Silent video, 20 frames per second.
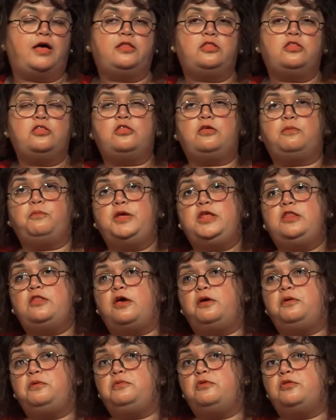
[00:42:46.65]
And we
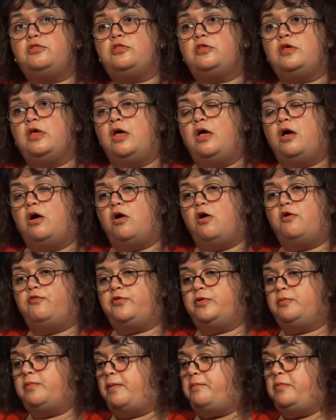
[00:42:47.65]
don't,
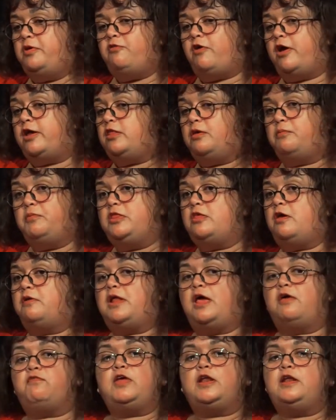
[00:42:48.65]
often when we're writing, we don't
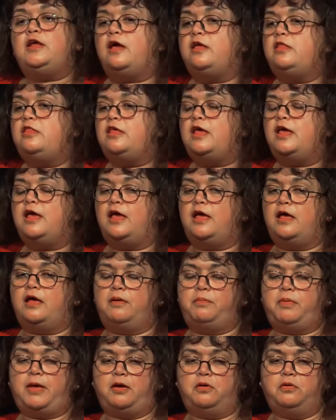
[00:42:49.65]
have any idea
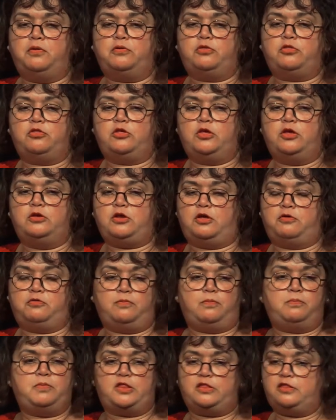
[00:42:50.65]
about, you know,
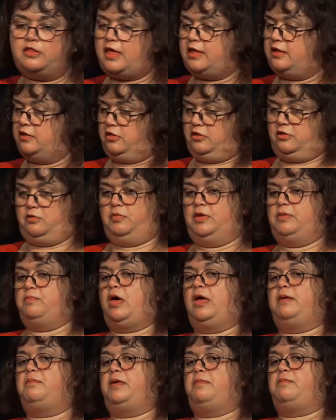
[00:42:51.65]
mistakes that we
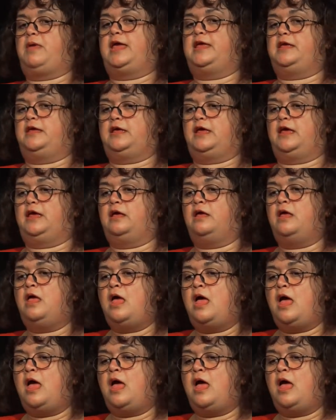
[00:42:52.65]
might be making